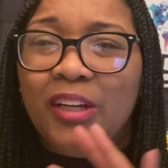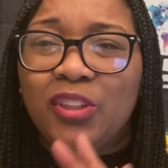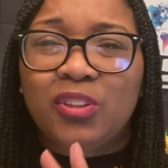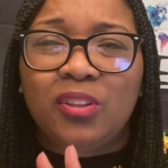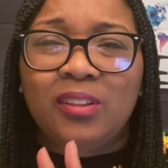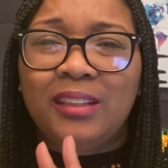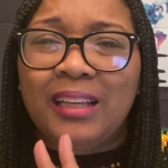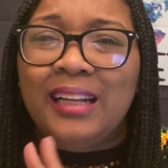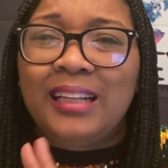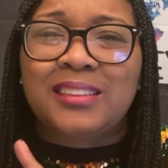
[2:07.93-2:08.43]

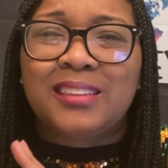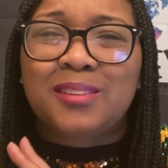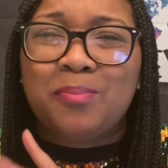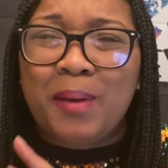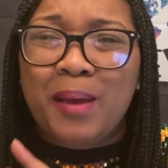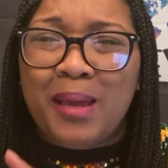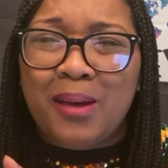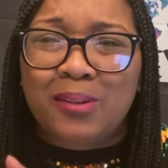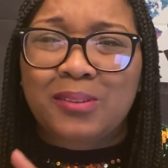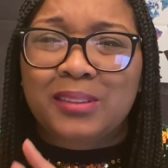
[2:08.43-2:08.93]
sure that it
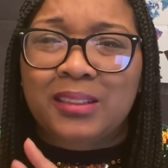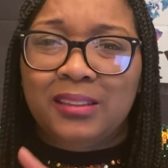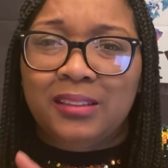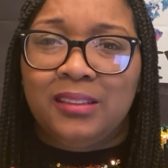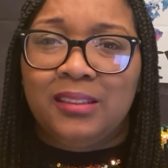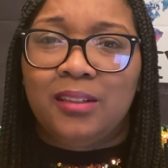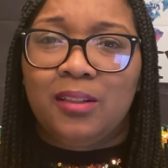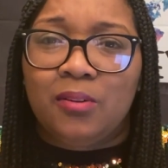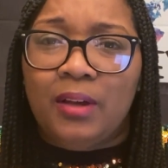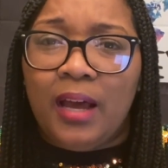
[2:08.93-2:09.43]
smells
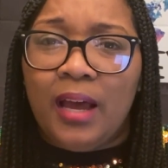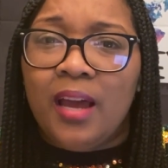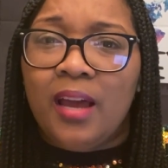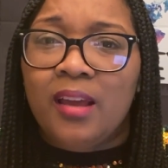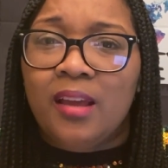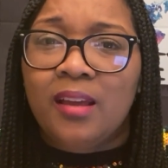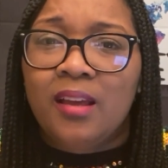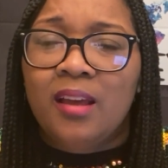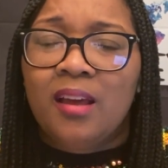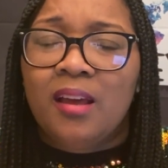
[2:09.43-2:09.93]
good,
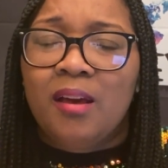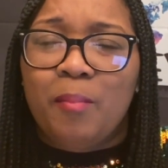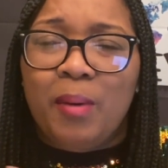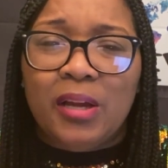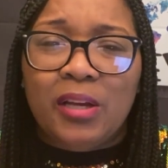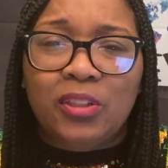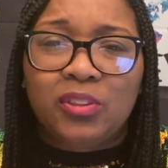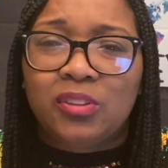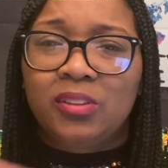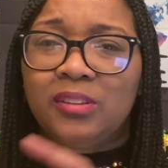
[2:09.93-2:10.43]
okay?
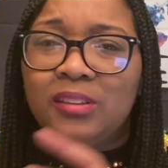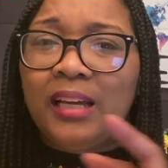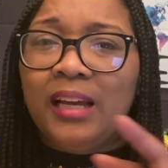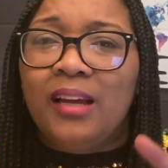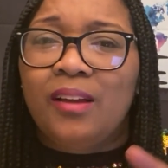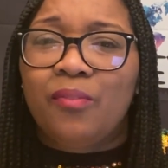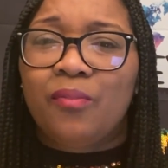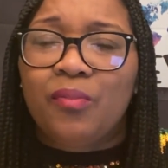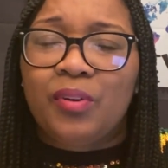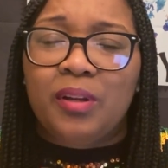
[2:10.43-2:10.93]
Make sure
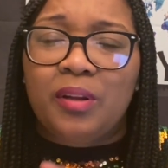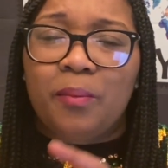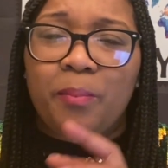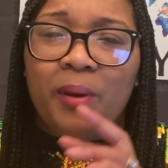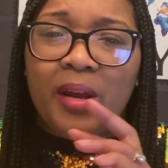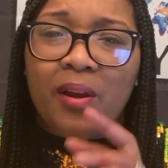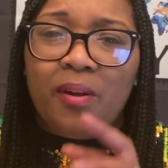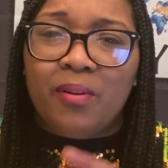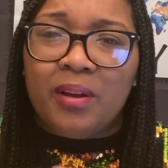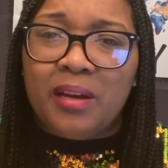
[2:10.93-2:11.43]
that when the
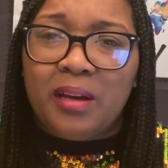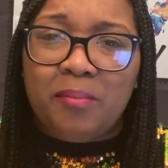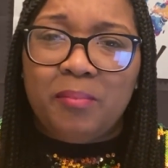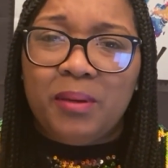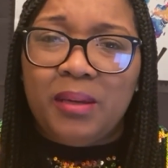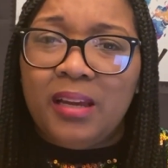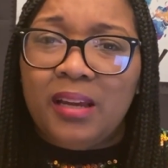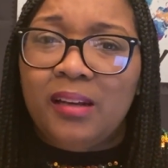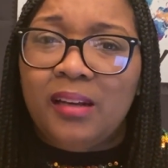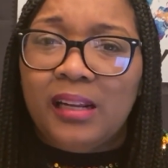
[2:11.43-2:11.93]
parent come
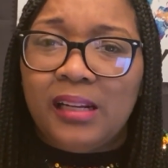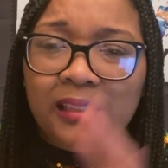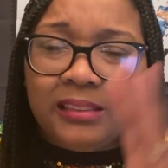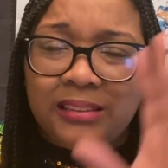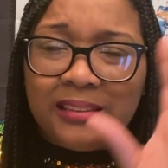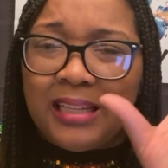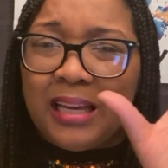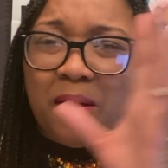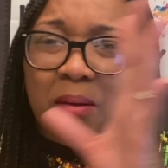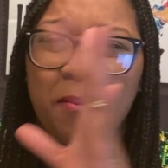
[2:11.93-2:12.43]
in, that it's
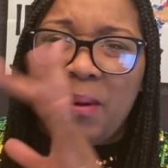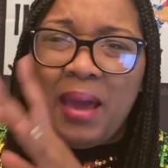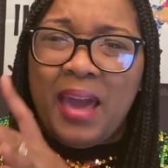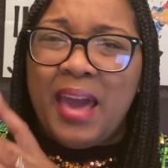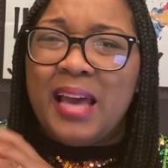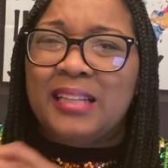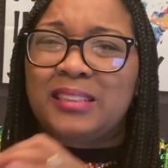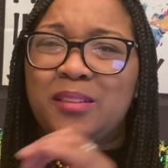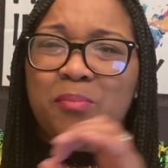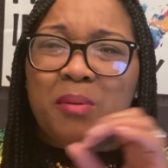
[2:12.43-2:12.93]
not a
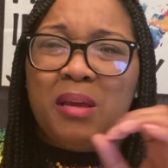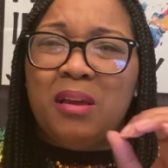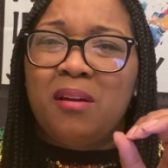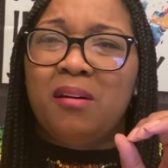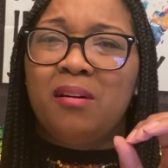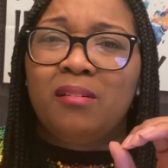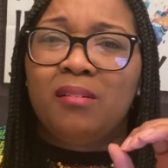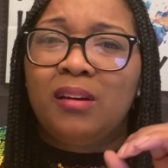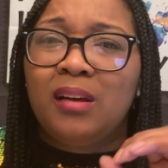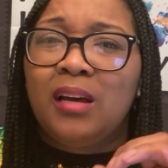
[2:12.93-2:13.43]
bad
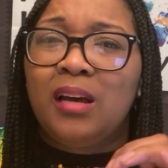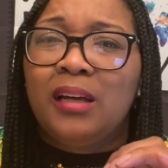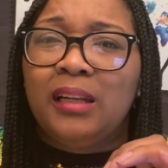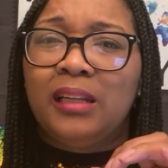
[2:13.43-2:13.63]
smell.